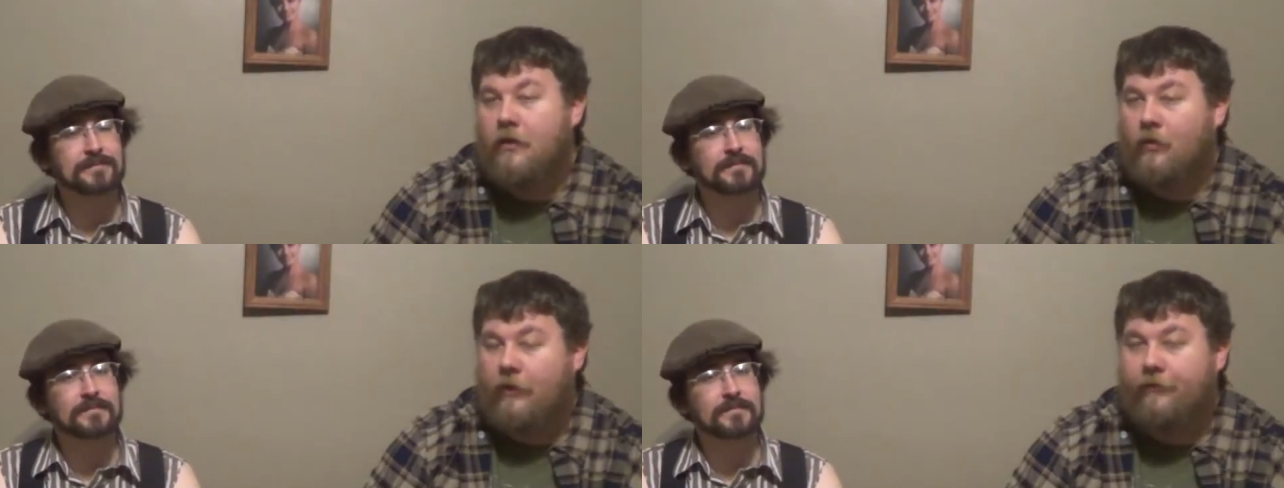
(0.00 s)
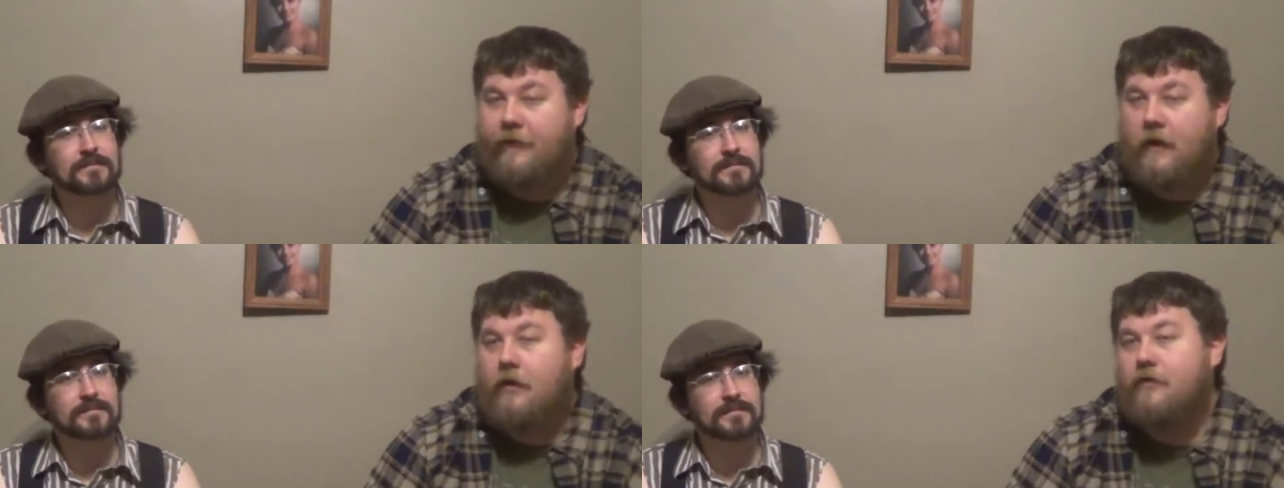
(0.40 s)
Speaker 1: Will
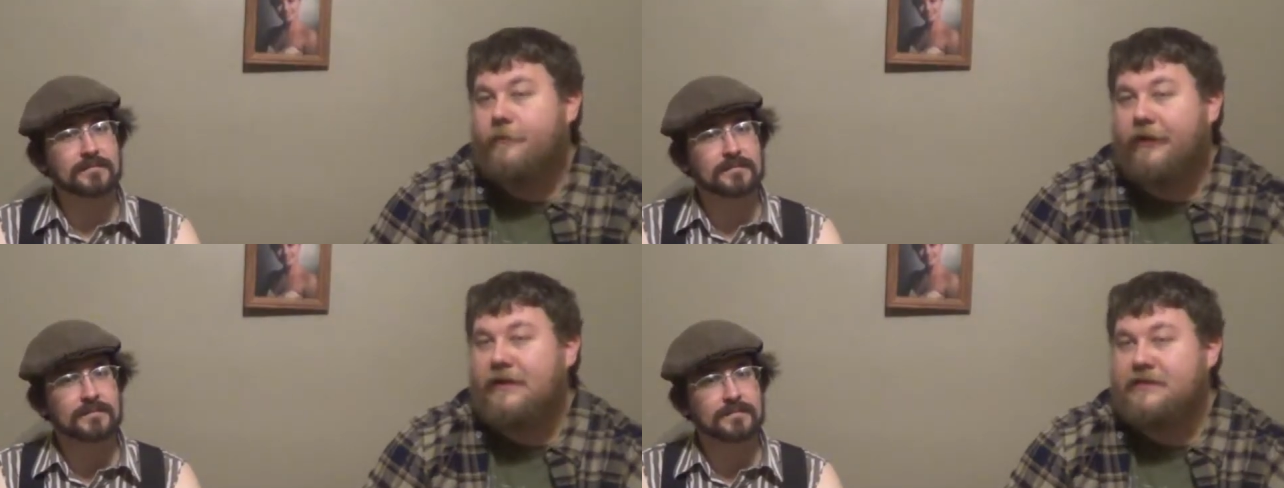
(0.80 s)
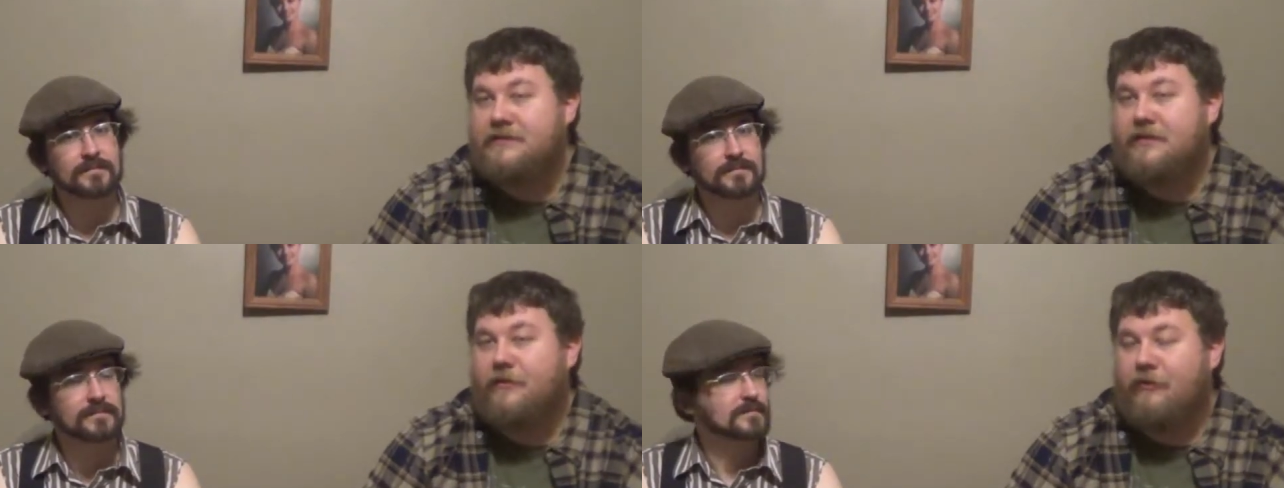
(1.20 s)
Ferrell, who
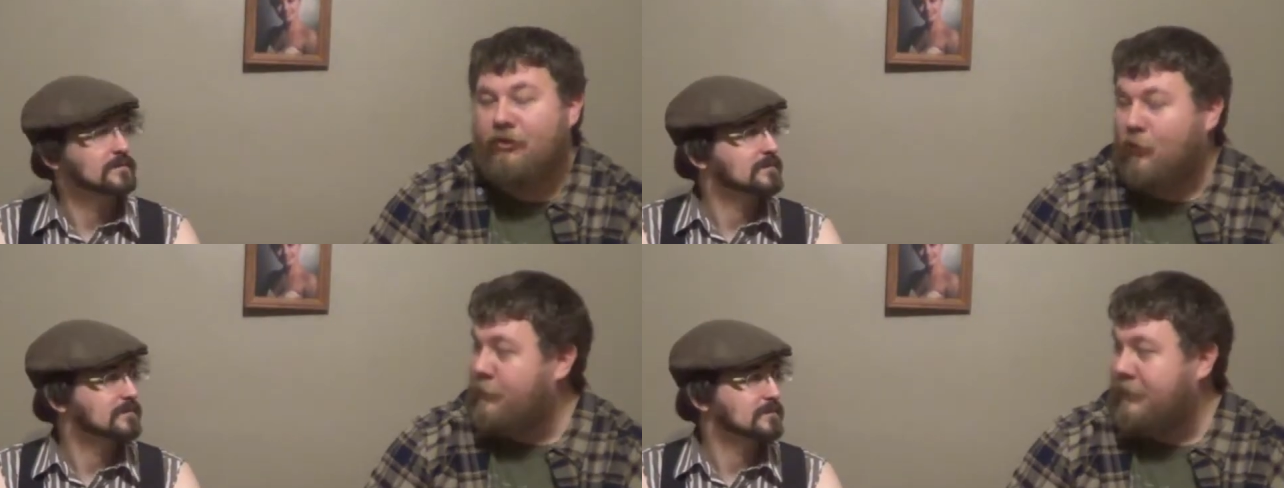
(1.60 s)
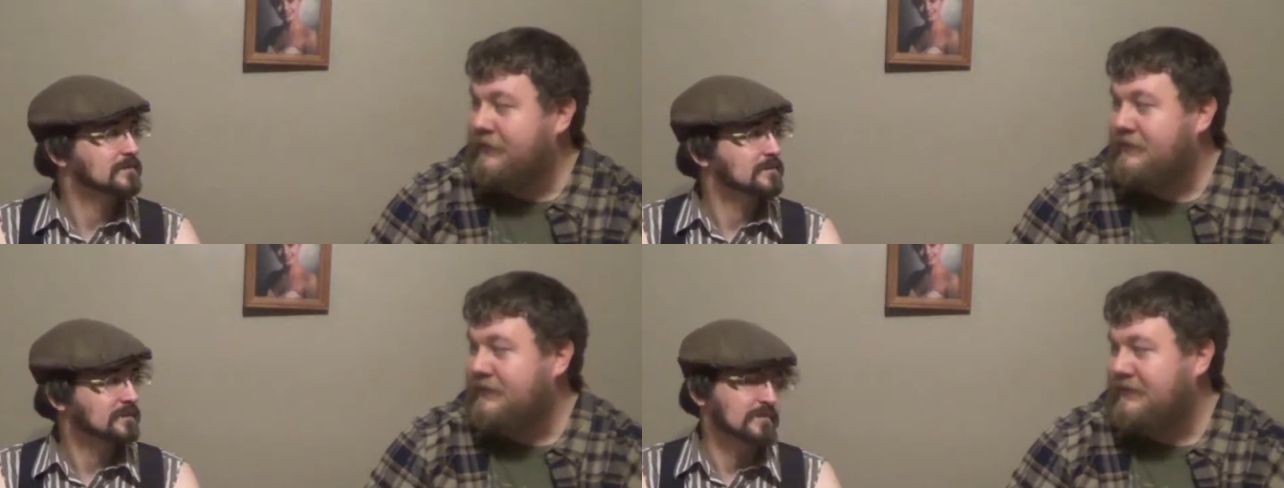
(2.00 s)
plays Lord
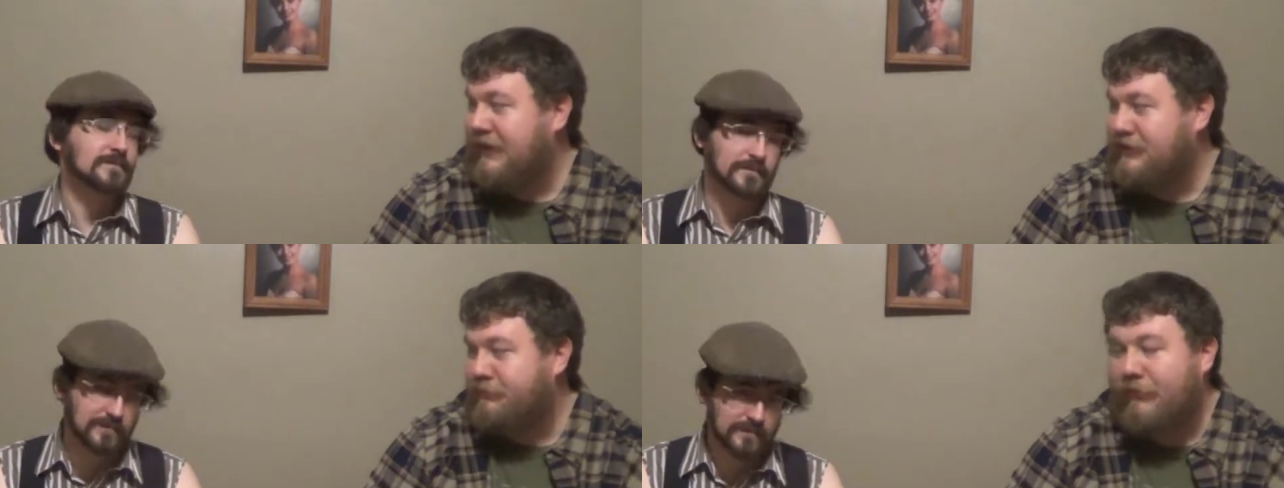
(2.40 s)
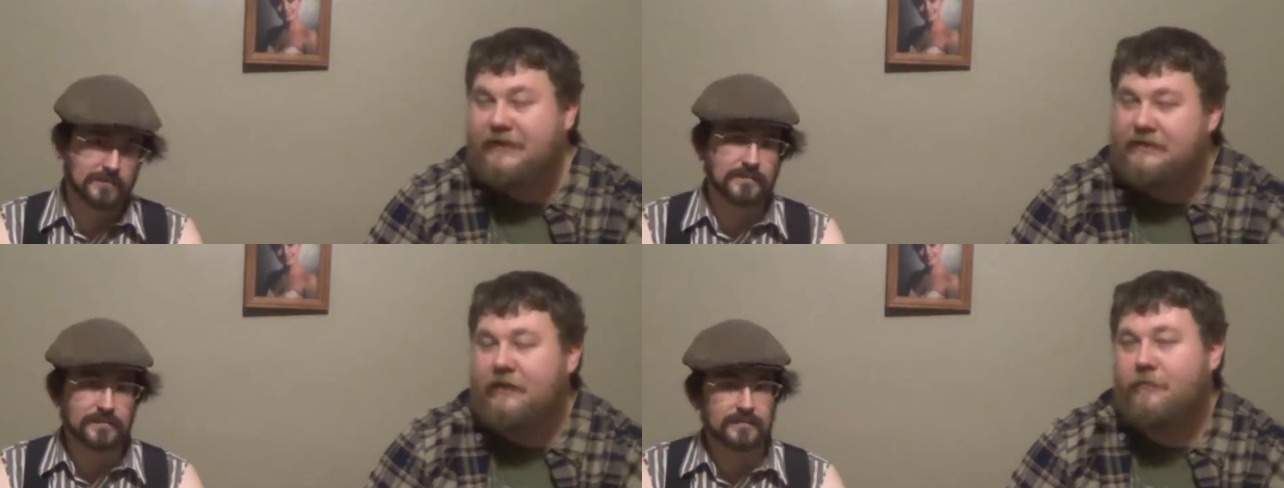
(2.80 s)
Business slash
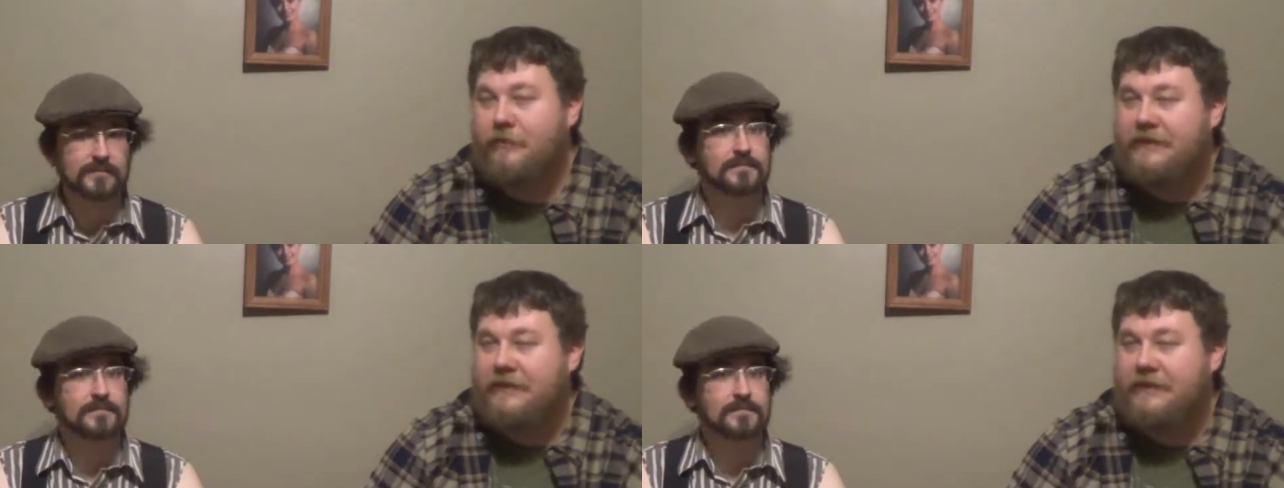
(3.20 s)
President